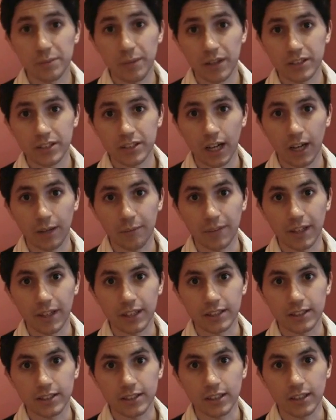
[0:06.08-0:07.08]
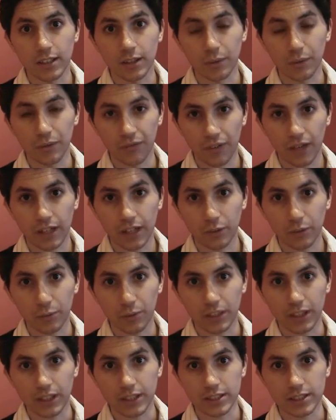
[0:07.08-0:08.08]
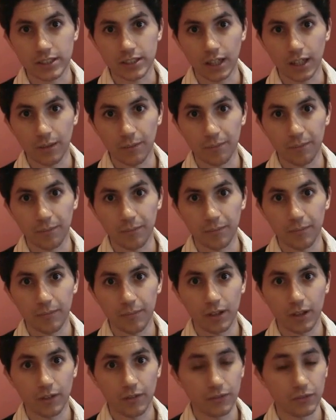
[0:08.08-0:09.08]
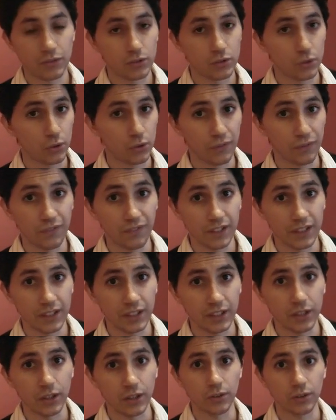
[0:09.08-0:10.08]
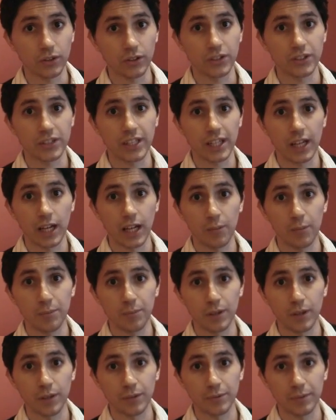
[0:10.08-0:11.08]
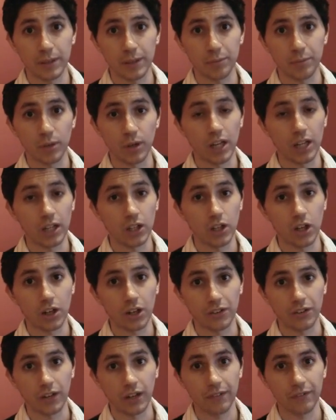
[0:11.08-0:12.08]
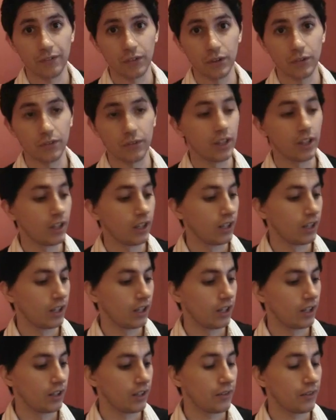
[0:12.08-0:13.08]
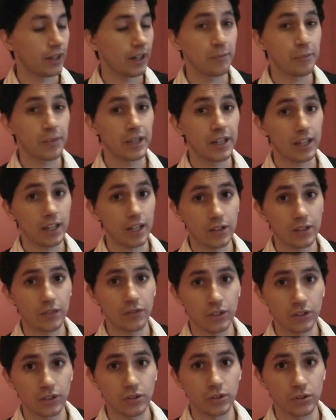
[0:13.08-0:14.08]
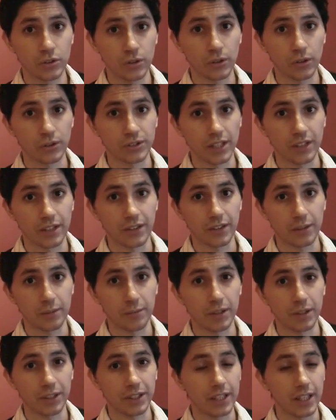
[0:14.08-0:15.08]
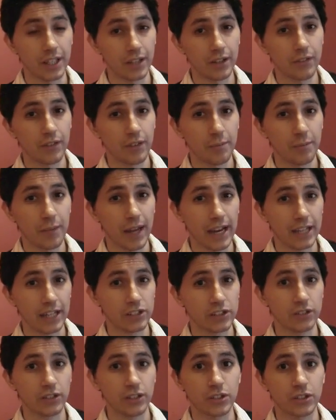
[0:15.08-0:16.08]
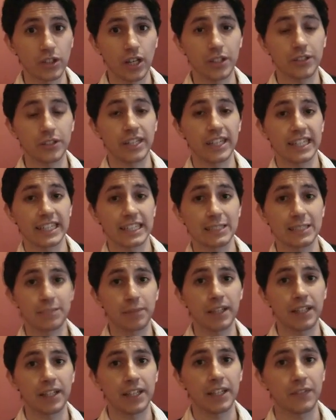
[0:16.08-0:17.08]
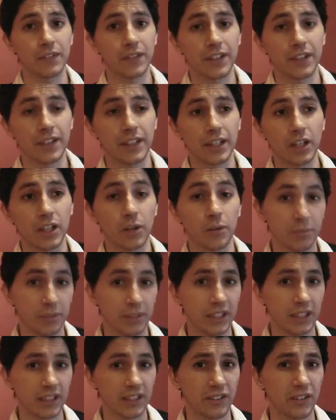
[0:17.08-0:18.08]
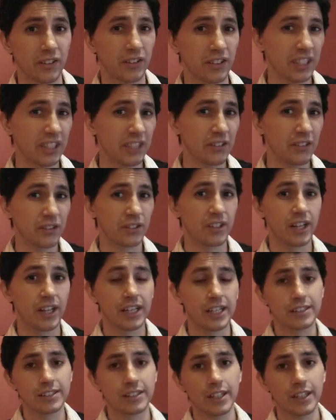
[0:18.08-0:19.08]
it was about time that we finally released some sort of video, to help people unlock their iPhone. There have been a lot of good tutorials out there, but none of them actually try to explain everything completely. They'll either